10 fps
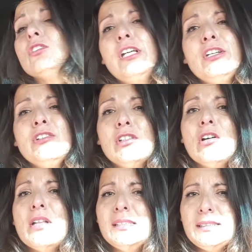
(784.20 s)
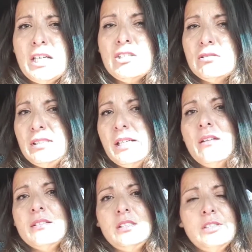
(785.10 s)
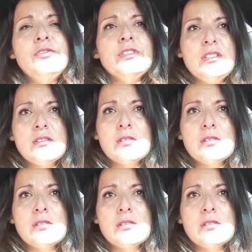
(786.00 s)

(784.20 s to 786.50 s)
you go. That's how you tell the difference.